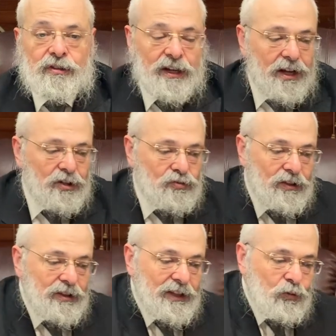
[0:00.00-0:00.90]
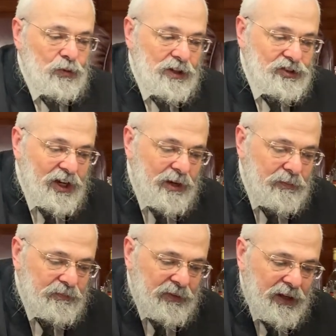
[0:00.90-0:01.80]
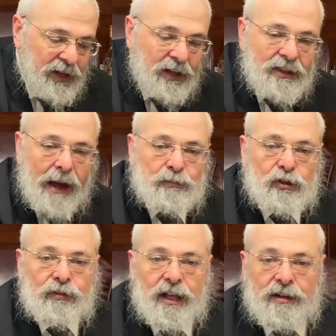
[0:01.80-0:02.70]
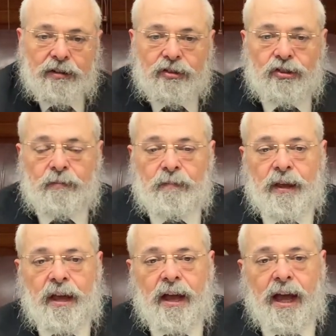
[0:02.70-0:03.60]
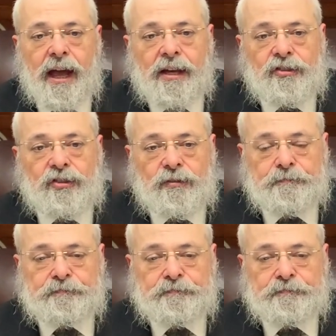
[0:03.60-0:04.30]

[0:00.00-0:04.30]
The geth is written with the same types of letters as